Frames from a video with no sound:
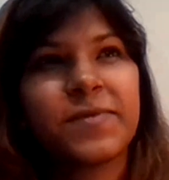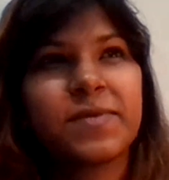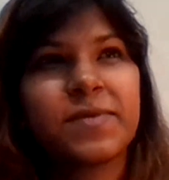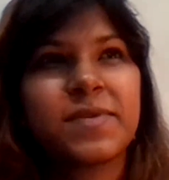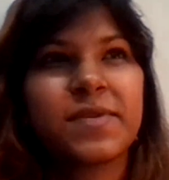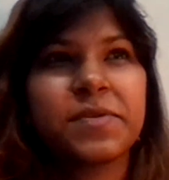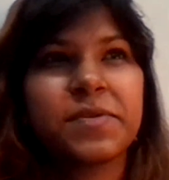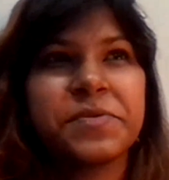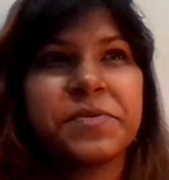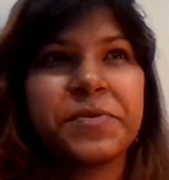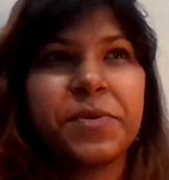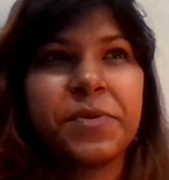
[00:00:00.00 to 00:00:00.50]

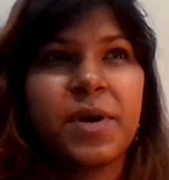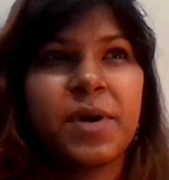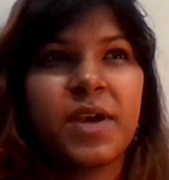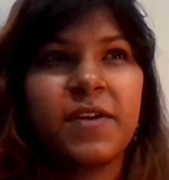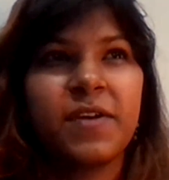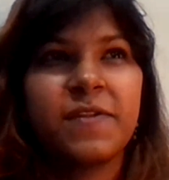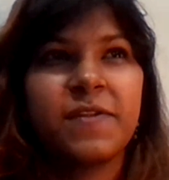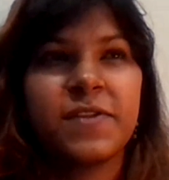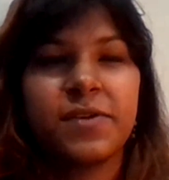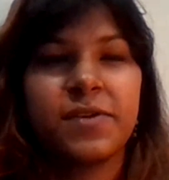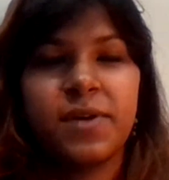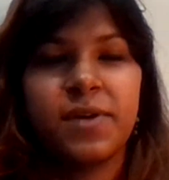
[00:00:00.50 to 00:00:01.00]
So,
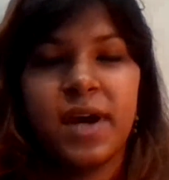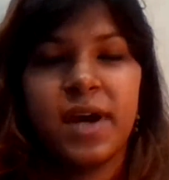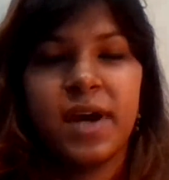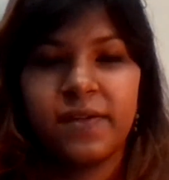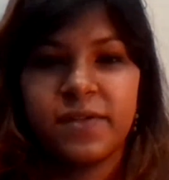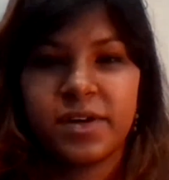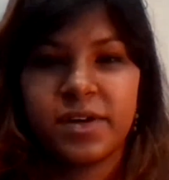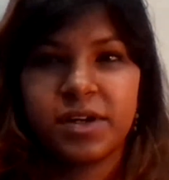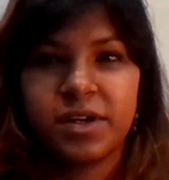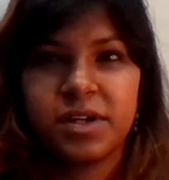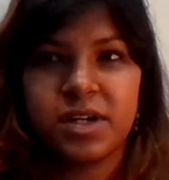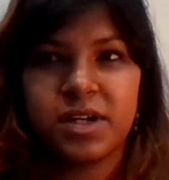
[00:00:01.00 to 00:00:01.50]
if you have
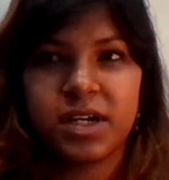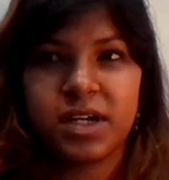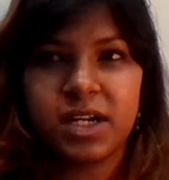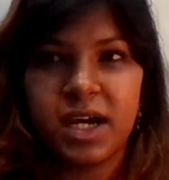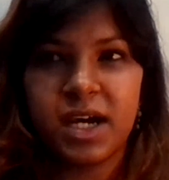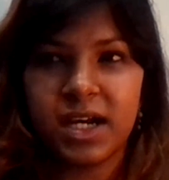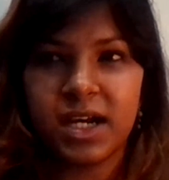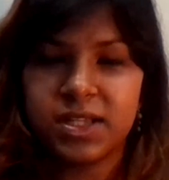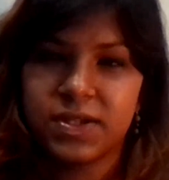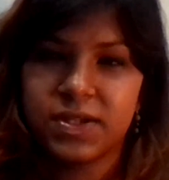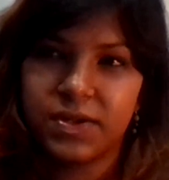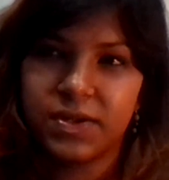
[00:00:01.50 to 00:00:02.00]
a
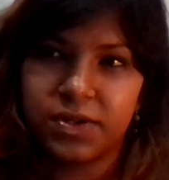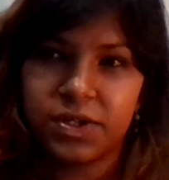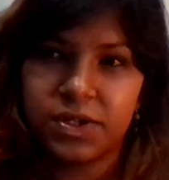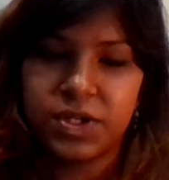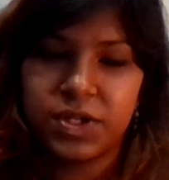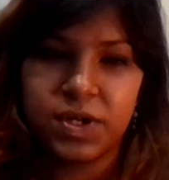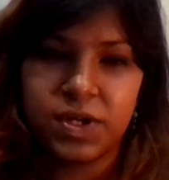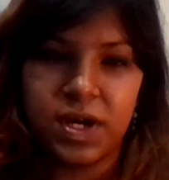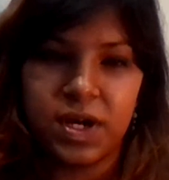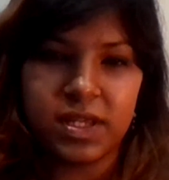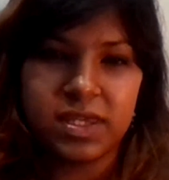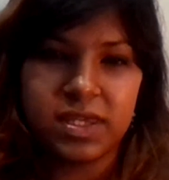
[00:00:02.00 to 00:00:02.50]
task or a
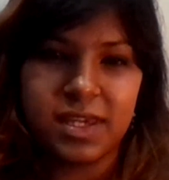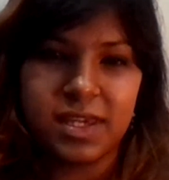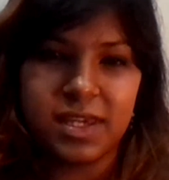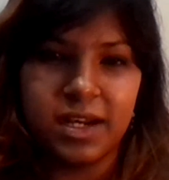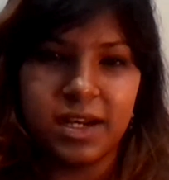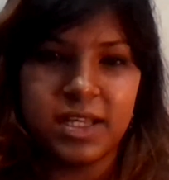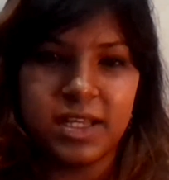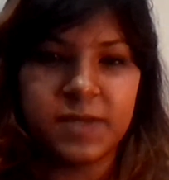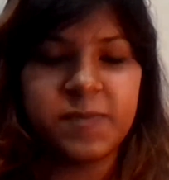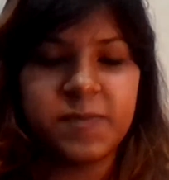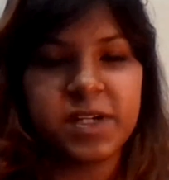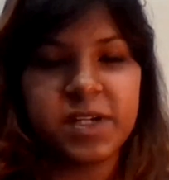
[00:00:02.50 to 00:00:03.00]
shot that
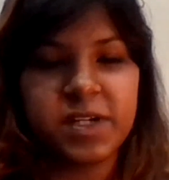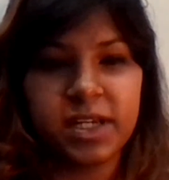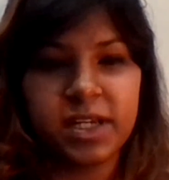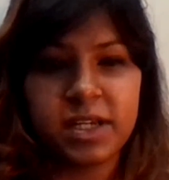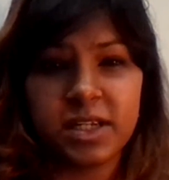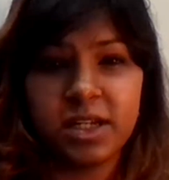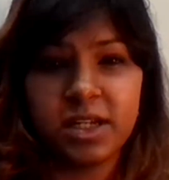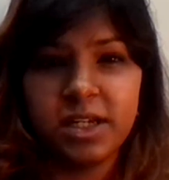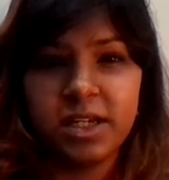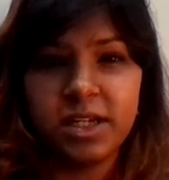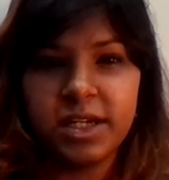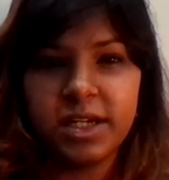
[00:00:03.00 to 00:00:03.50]
is
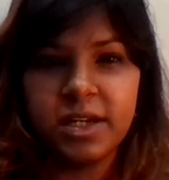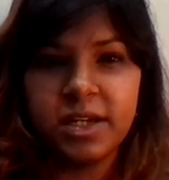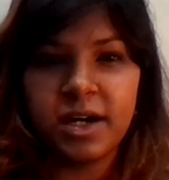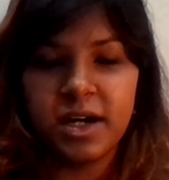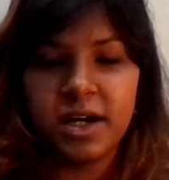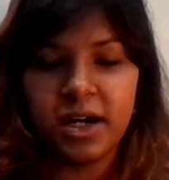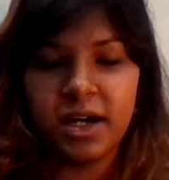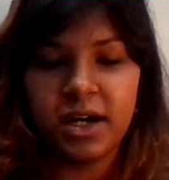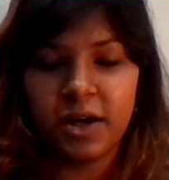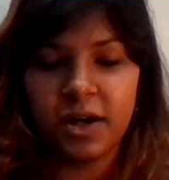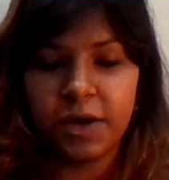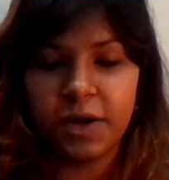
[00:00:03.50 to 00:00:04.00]
particularly
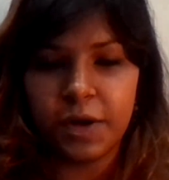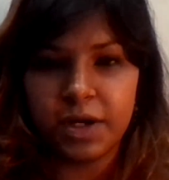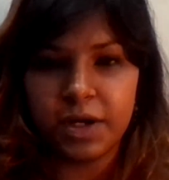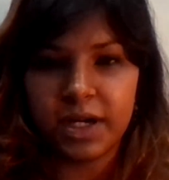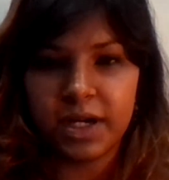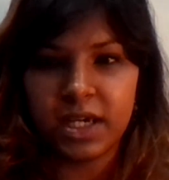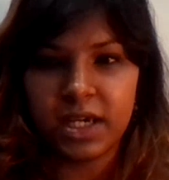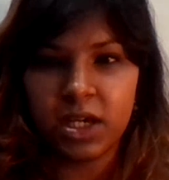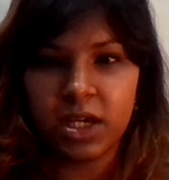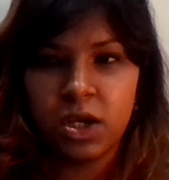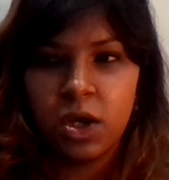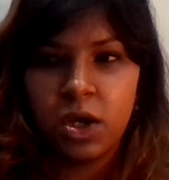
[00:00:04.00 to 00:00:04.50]

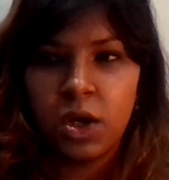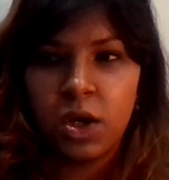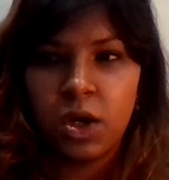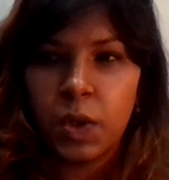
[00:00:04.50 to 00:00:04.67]
daunting,